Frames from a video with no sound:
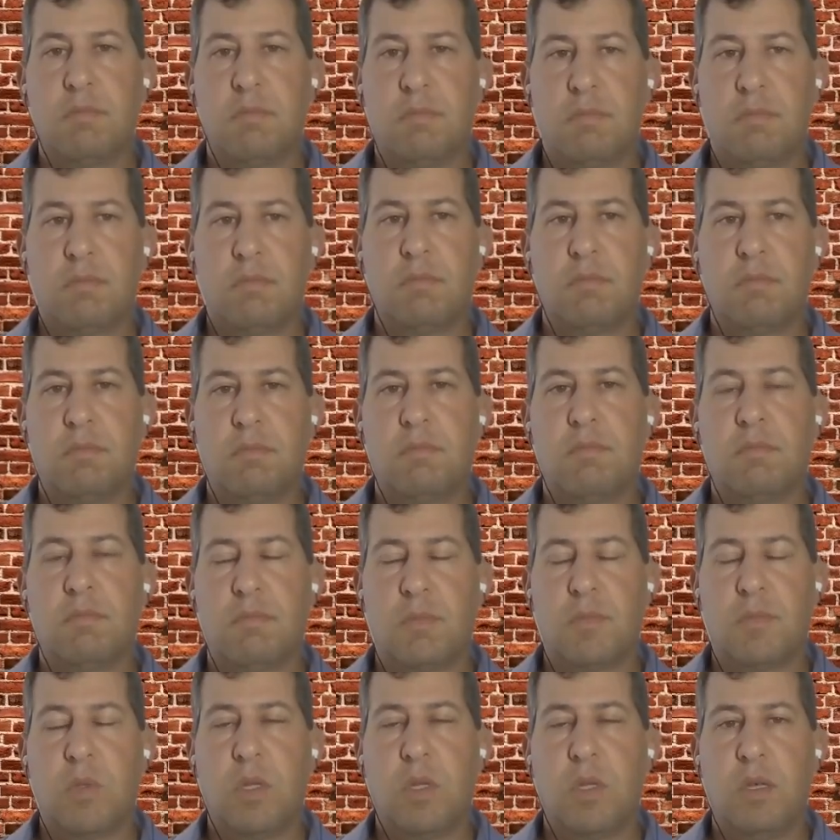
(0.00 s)
Mm-hmm.
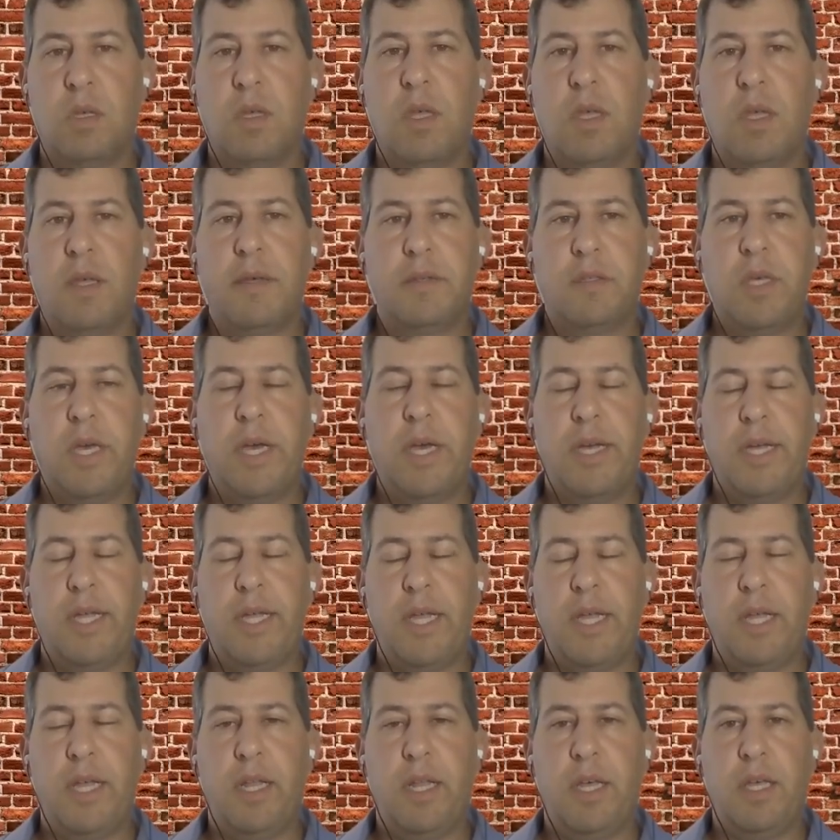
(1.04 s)
Yeah,
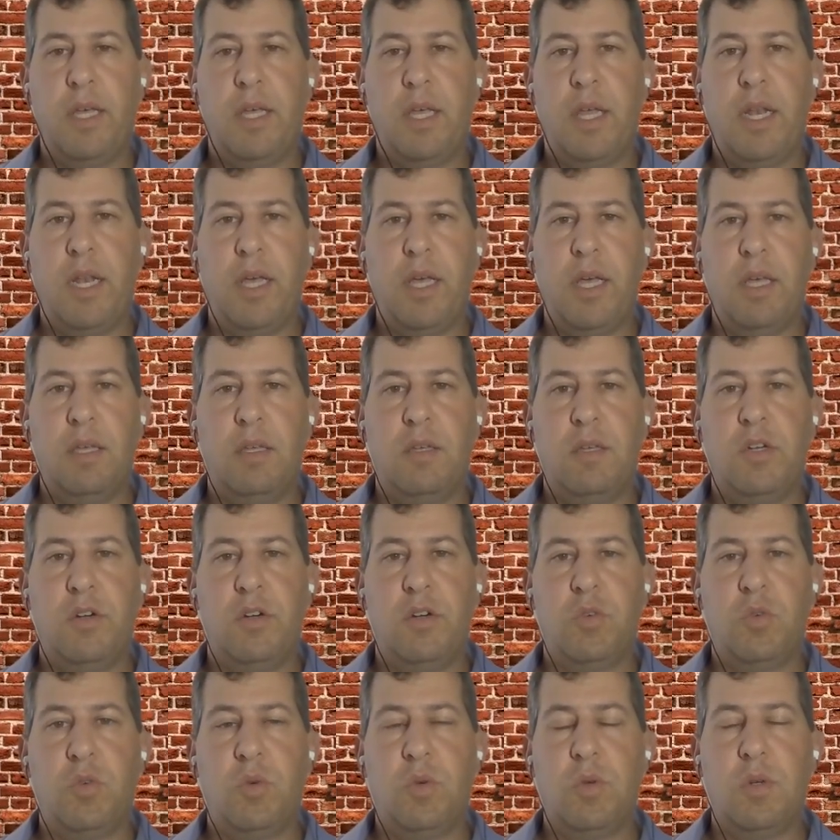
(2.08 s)
and I, you
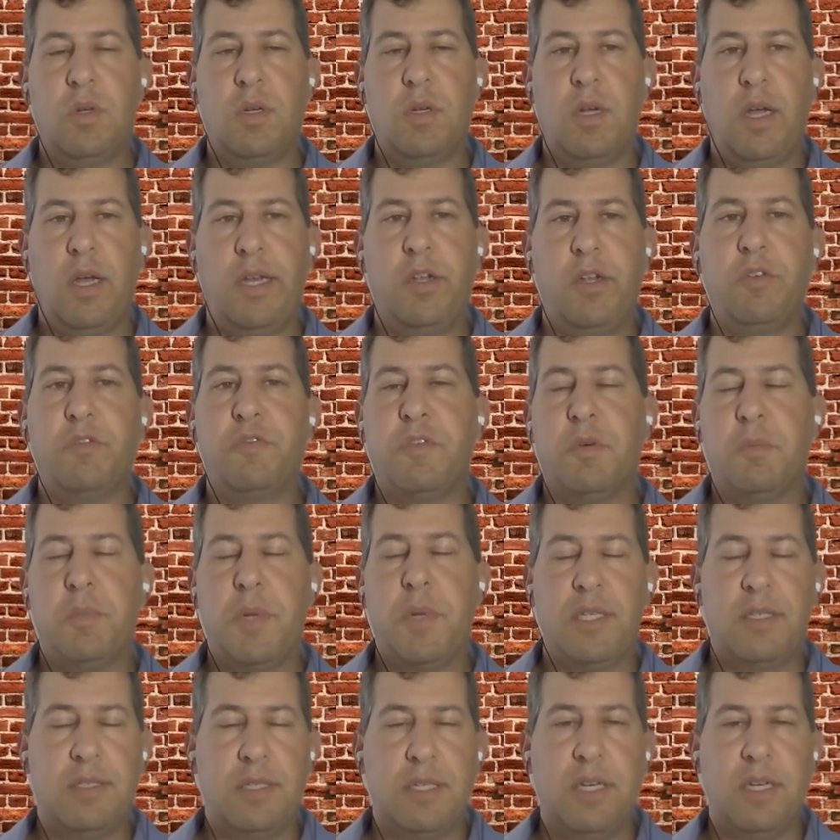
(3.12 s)
know, I know for
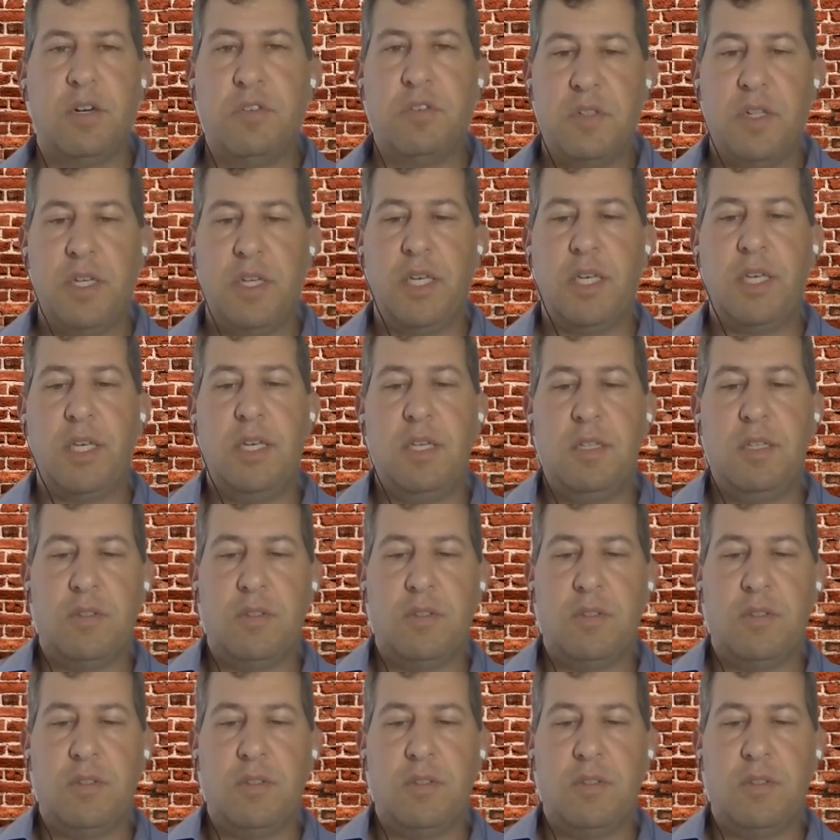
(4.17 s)
myself, like